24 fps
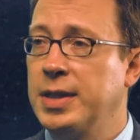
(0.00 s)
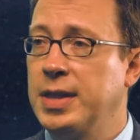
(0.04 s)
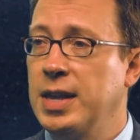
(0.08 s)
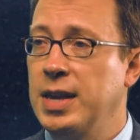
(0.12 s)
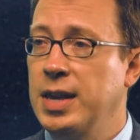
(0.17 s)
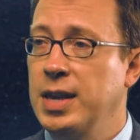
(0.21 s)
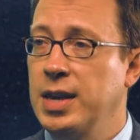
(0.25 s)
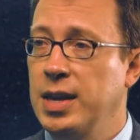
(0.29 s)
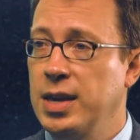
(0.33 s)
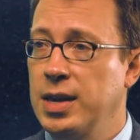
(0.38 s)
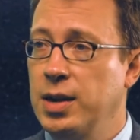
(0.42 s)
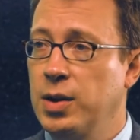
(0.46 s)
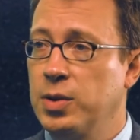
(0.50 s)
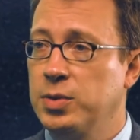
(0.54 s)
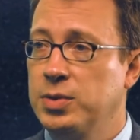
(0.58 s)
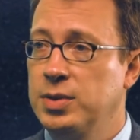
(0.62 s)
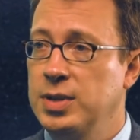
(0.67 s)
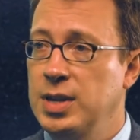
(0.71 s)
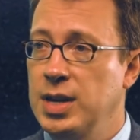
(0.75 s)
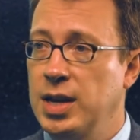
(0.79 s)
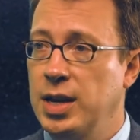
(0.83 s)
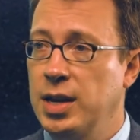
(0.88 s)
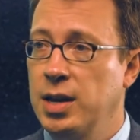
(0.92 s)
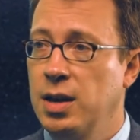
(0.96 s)
at the
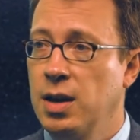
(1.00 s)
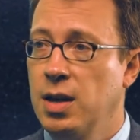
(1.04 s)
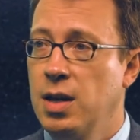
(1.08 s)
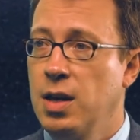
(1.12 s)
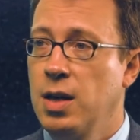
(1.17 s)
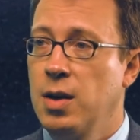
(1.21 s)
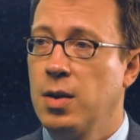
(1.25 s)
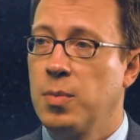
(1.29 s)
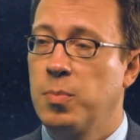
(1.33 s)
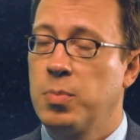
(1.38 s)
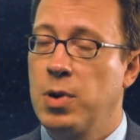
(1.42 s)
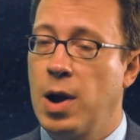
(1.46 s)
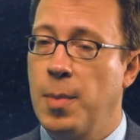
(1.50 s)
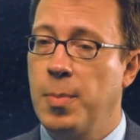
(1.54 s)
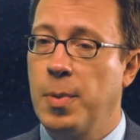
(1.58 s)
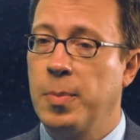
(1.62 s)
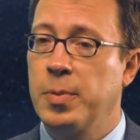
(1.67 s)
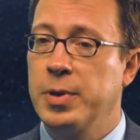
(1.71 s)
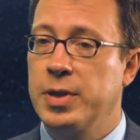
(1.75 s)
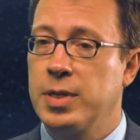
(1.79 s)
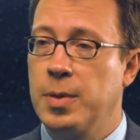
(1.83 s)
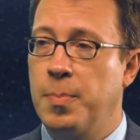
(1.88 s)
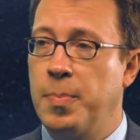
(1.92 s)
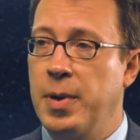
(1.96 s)
EEOC,
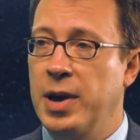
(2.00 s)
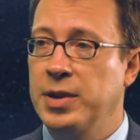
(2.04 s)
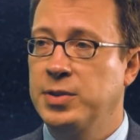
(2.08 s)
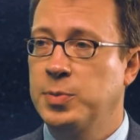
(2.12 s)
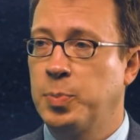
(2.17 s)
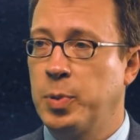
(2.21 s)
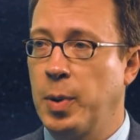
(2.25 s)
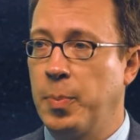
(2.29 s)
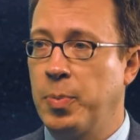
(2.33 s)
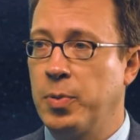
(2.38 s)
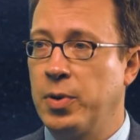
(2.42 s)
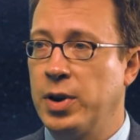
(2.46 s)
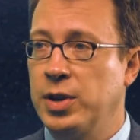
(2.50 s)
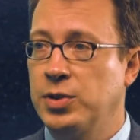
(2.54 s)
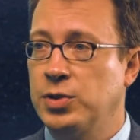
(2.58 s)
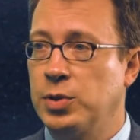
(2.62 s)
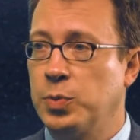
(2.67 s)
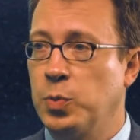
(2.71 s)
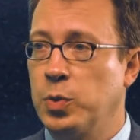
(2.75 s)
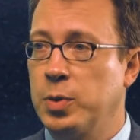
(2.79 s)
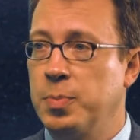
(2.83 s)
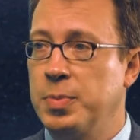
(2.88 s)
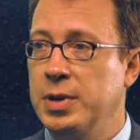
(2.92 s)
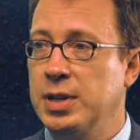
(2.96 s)
probably the best
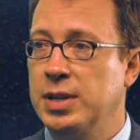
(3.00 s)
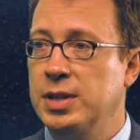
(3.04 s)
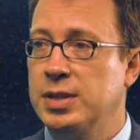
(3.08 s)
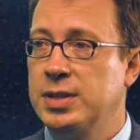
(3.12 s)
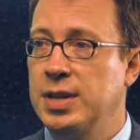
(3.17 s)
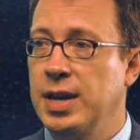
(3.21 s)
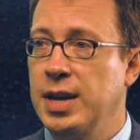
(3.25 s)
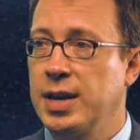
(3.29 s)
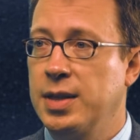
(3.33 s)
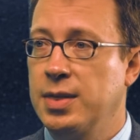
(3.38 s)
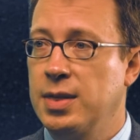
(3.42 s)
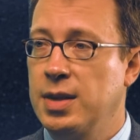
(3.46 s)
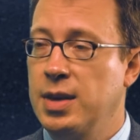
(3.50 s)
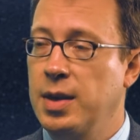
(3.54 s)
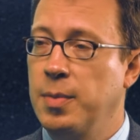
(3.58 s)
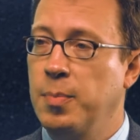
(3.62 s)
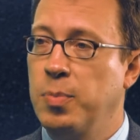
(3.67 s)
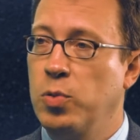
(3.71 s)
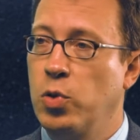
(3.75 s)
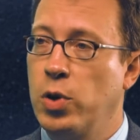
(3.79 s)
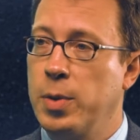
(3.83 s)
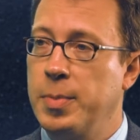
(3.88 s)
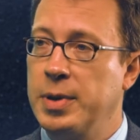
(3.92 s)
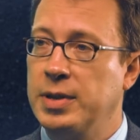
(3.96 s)
preparation would be to take the
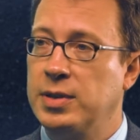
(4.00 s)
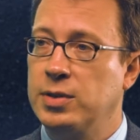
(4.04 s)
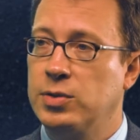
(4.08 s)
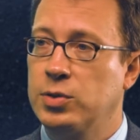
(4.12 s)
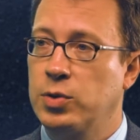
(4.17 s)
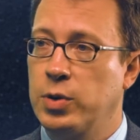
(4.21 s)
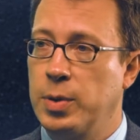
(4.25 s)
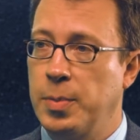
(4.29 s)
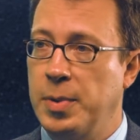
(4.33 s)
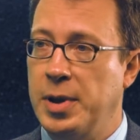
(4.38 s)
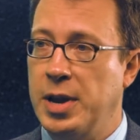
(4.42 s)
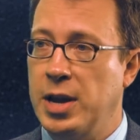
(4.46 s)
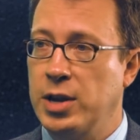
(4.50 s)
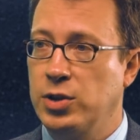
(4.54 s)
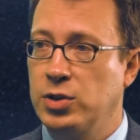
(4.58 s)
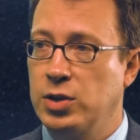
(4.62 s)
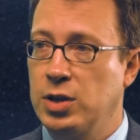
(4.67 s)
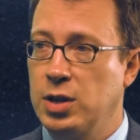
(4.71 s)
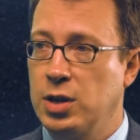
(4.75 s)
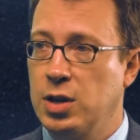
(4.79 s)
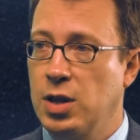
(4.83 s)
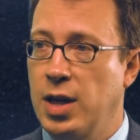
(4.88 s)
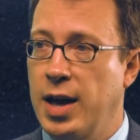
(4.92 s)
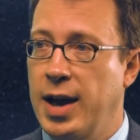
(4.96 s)
employment
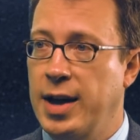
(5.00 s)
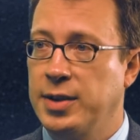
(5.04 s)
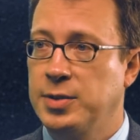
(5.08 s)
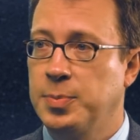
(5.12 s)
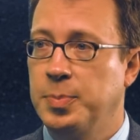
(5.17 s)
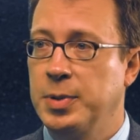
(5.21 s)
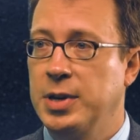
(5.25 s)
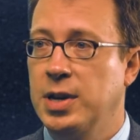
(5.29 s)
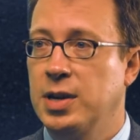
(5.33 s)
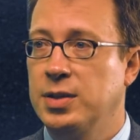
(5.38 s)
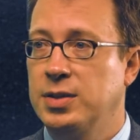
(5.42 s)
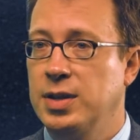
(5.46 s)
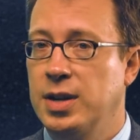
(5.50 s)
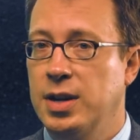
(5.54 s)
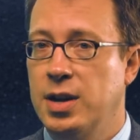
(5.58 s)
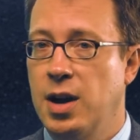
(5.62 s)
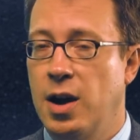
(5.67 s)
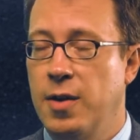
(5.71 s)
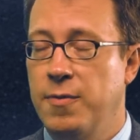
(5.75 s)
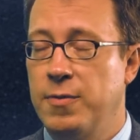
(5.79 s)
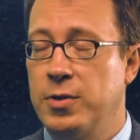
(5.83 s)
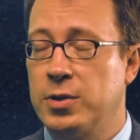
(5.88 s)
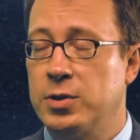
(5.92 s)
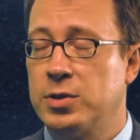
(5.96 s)
discrimination class because it
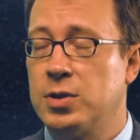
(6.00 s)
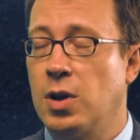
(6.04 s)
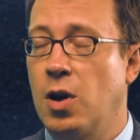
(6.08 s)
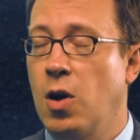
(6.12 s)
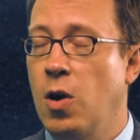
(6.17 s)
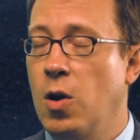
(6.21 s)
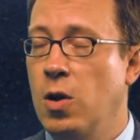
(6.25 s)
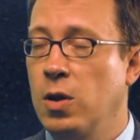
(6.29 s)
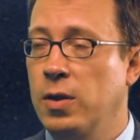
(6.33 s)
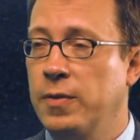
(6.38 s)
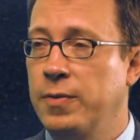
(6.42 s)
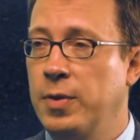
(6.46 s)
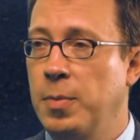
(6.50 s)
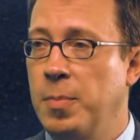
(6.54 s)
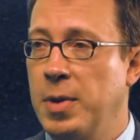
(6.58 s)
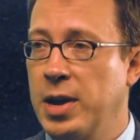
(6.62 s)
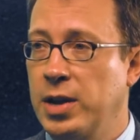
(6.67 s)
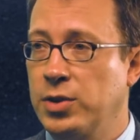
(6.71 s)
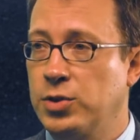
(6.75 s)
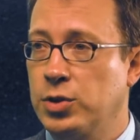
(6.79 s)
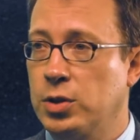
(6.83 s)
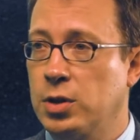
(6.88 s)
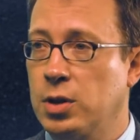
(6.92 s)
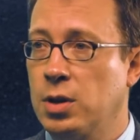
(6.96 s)
covers all of the
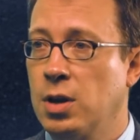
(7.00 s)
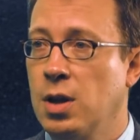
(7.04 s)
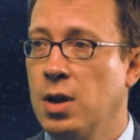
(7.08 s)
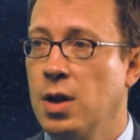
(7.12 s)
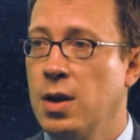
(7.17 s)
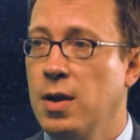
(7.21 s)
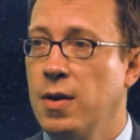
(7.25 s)
major